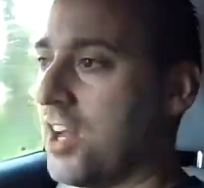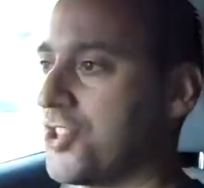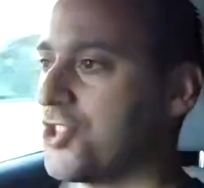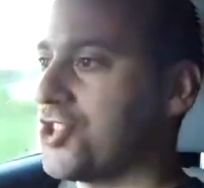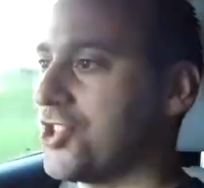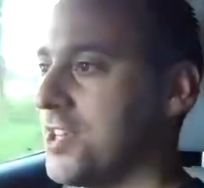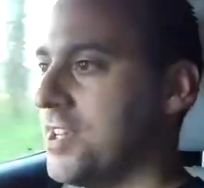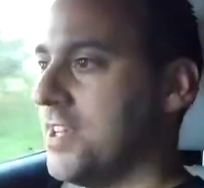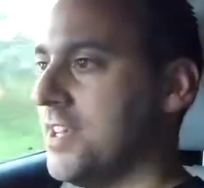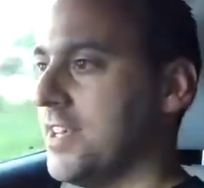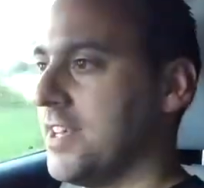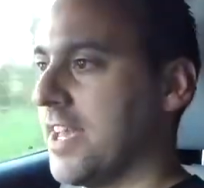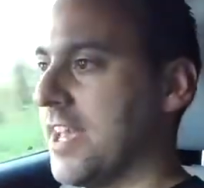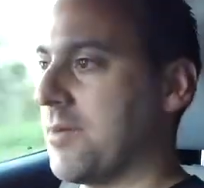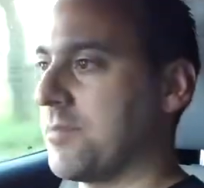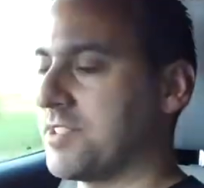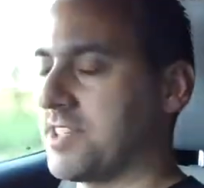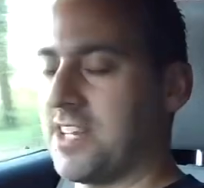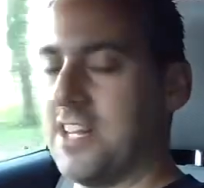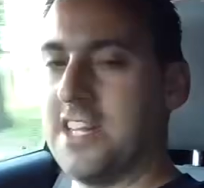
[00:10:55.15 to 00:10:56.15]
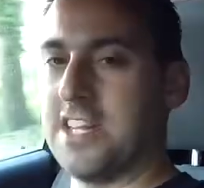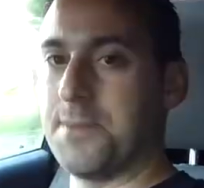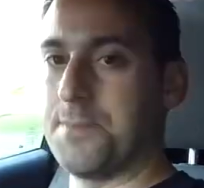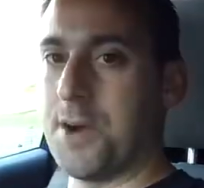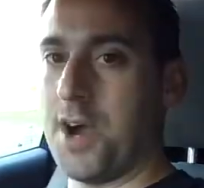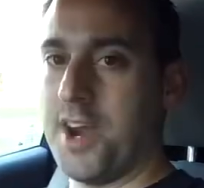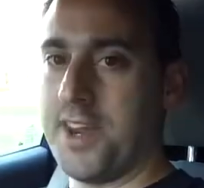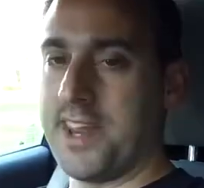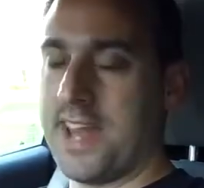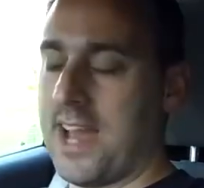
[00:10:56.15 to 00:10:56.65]
It was clearly
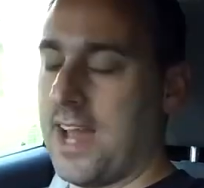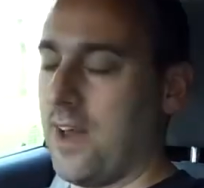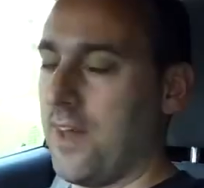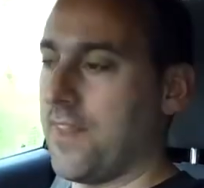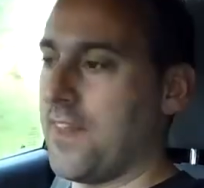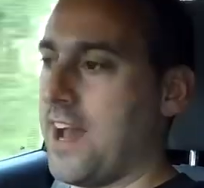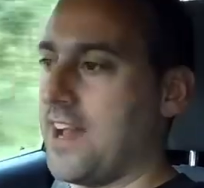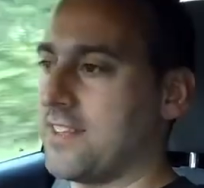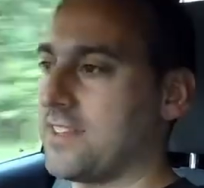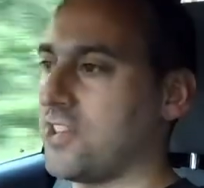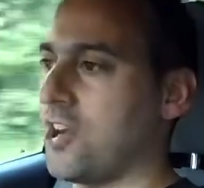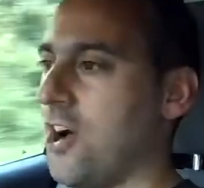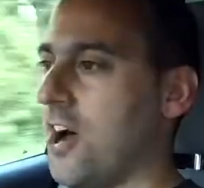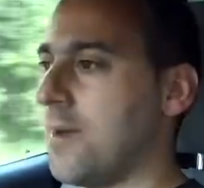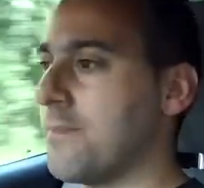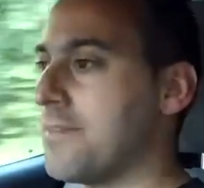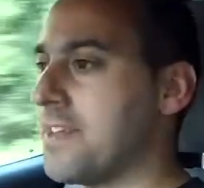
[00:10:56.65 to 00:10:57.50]
burnt out at that time.